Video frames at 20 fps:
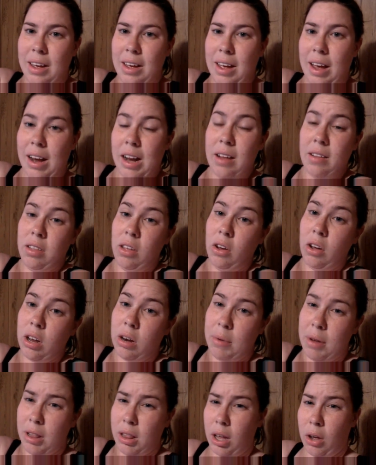And he's looking at
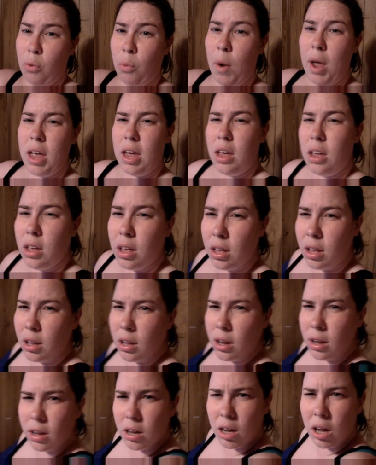me like, wait,
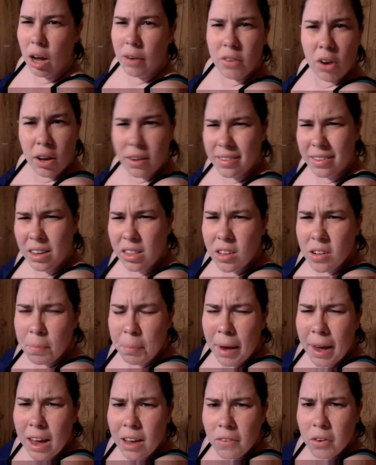I've not seen this
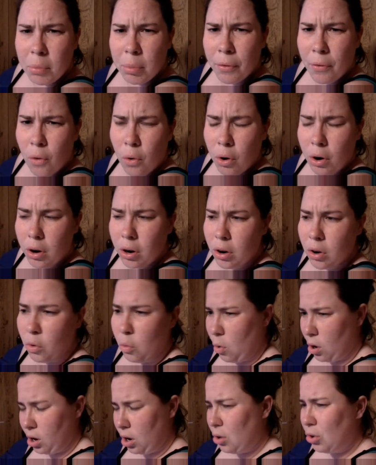behavior before.
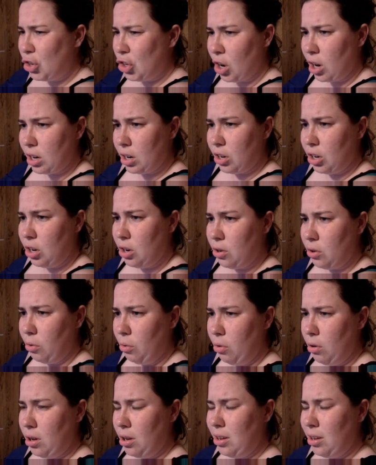What are you trying to do?